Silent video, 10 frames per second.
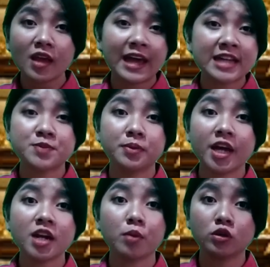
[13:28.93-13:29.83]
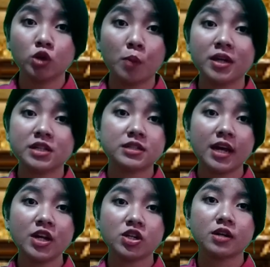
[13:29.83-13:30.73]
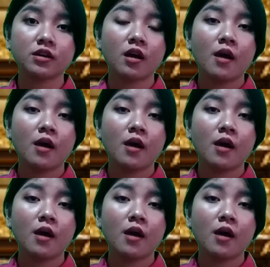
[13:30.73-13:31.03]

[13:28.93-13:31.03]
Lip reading: explain about globalization.